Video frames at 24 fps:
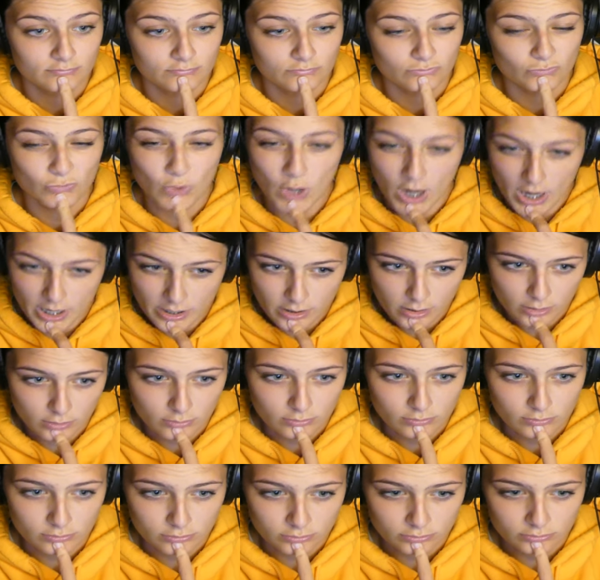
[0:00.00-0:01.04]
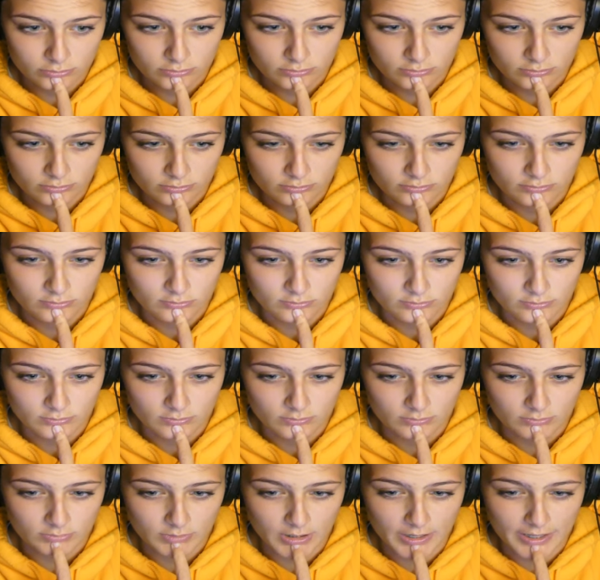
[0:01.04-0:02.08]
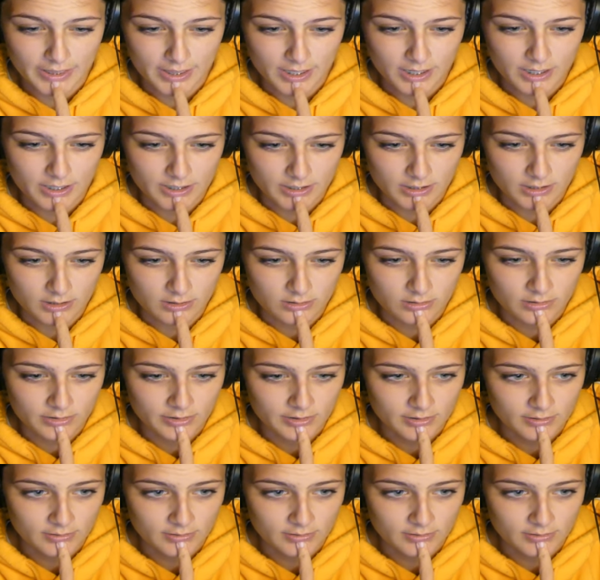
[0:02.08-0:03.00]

Right? I think it is.